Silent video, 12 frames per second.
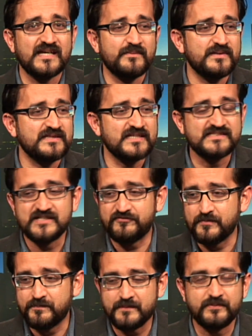I mean, there's
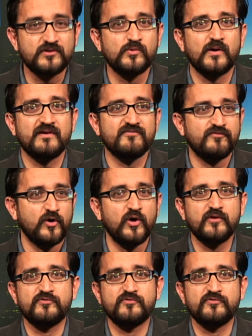different people who are involved,